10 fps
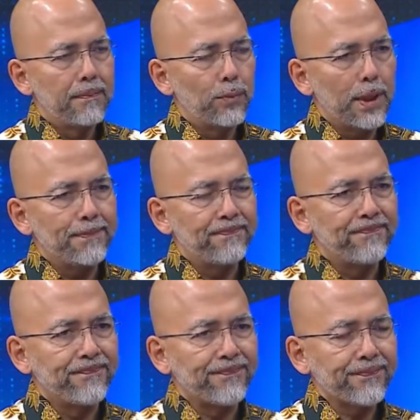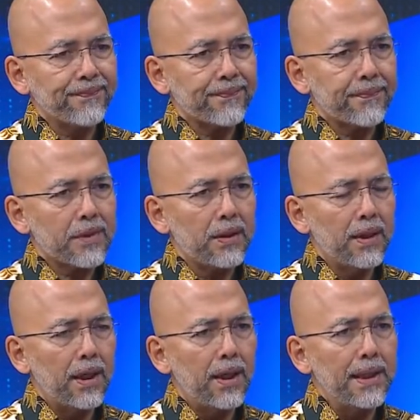Well,
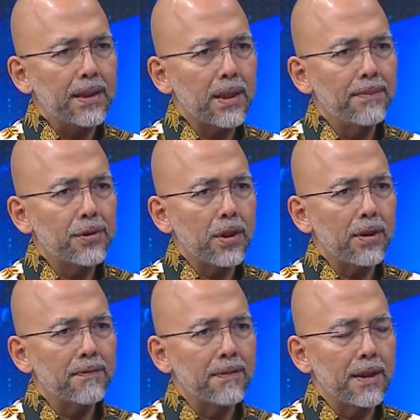in terms of